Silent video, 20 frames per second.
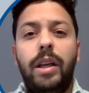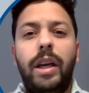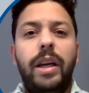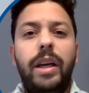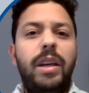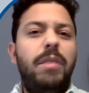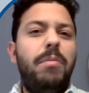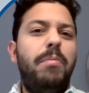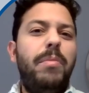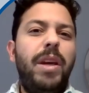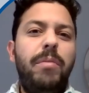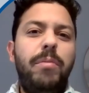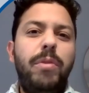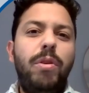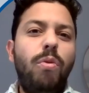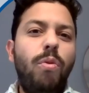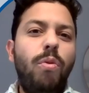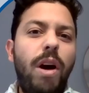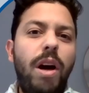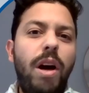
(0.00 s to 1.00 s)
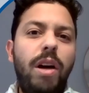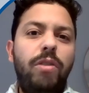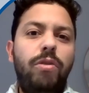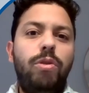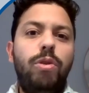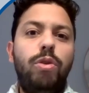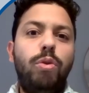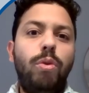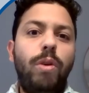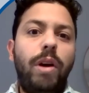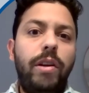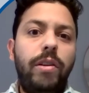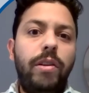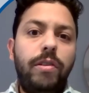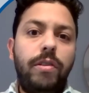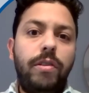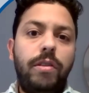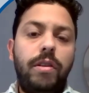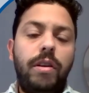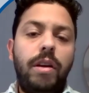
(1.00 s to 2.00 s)
like maybe once or
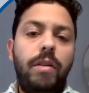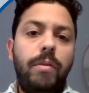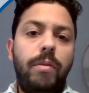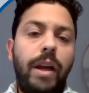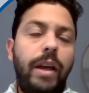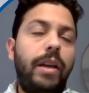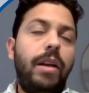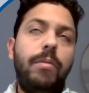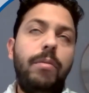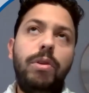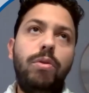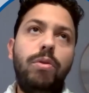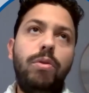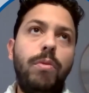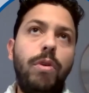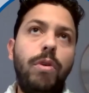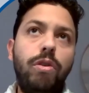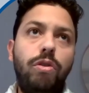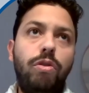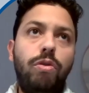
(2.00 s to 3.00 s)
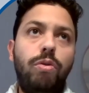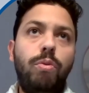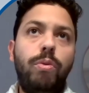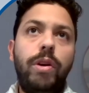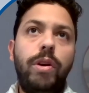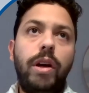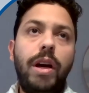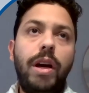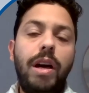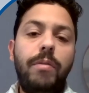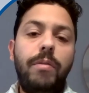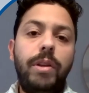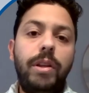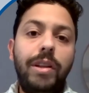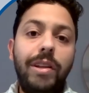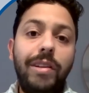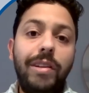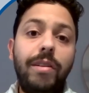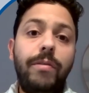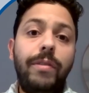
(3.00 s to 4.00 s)
twice, every 2 months, we're
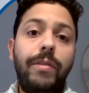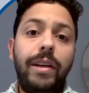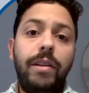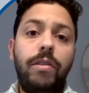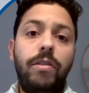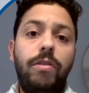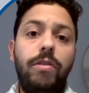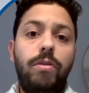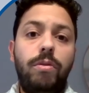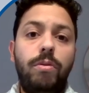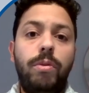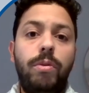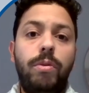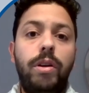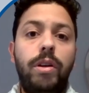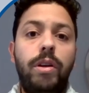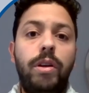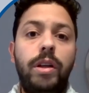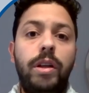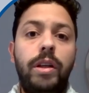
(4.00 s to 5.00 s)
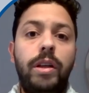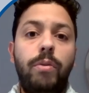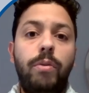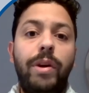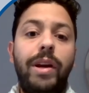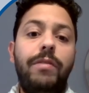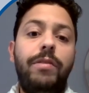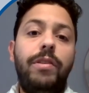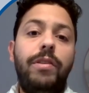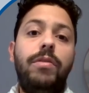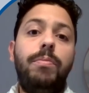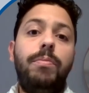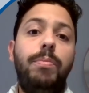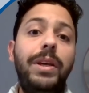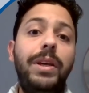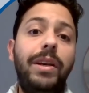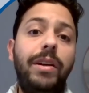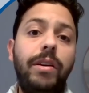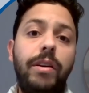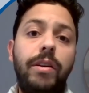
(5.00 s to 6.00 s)
having these events where we have a
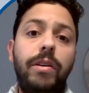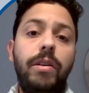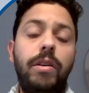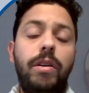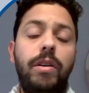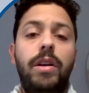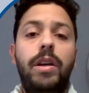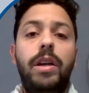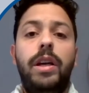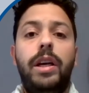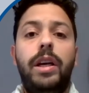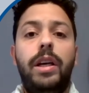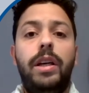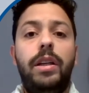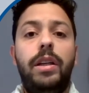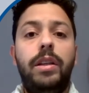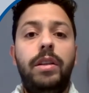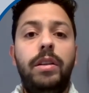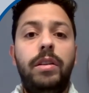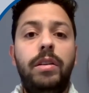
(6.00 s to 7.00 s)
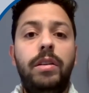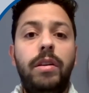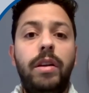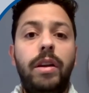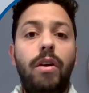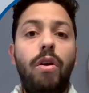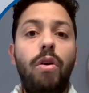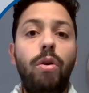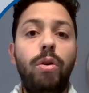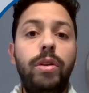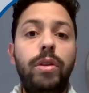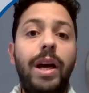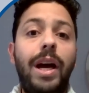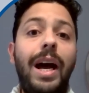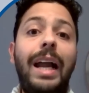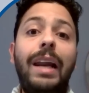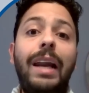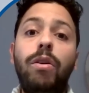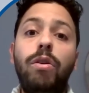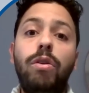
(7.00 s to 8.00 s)
speaker and all
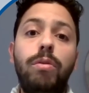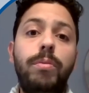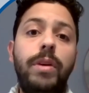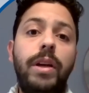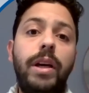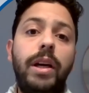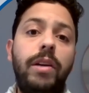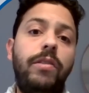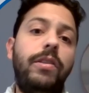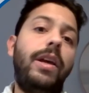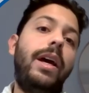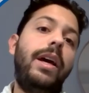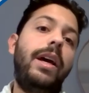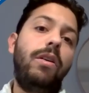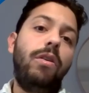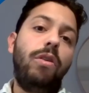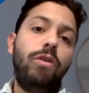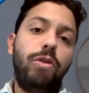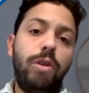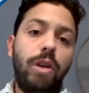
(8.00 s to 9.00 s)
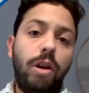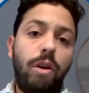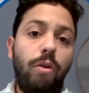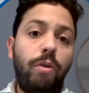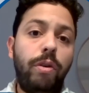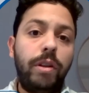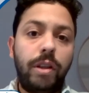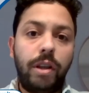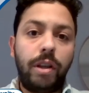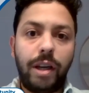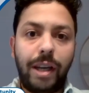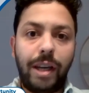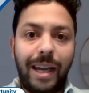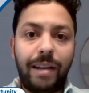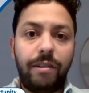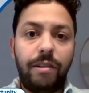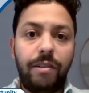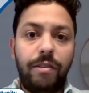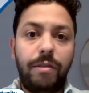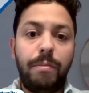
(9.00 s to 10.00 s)
the alumni and also the current
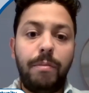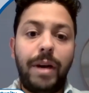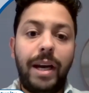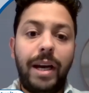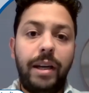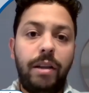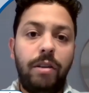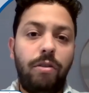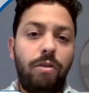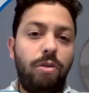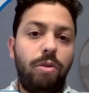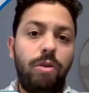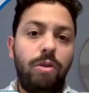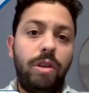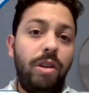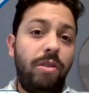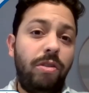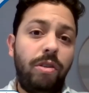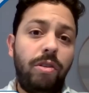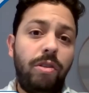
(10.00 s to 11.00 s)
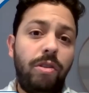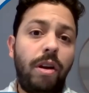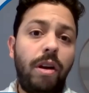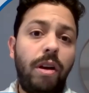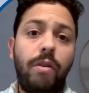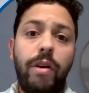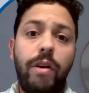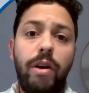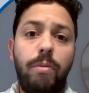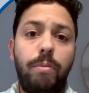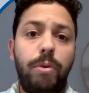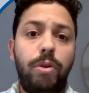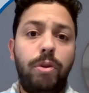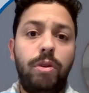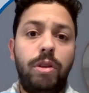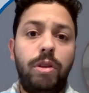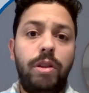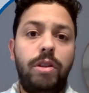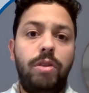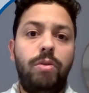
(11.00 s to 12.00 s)
class is invited. So this is a great
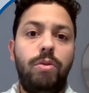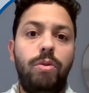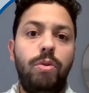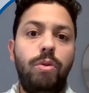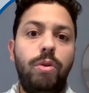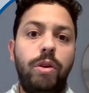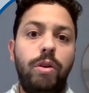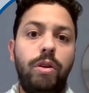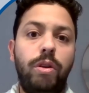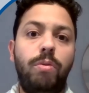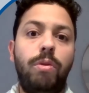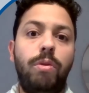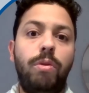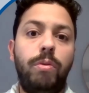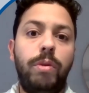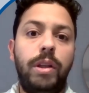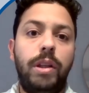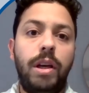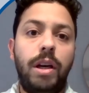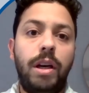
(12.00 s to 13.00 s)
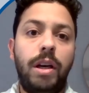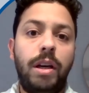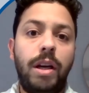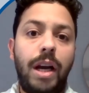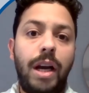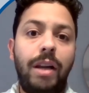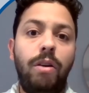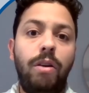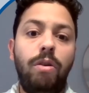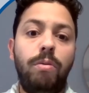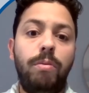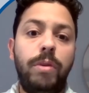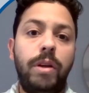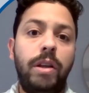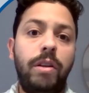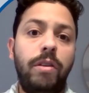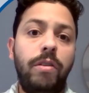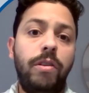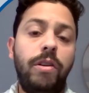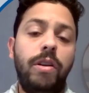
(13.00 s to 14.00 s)
opportunity to do network with the
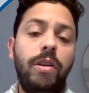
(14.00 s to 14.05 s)
alumni.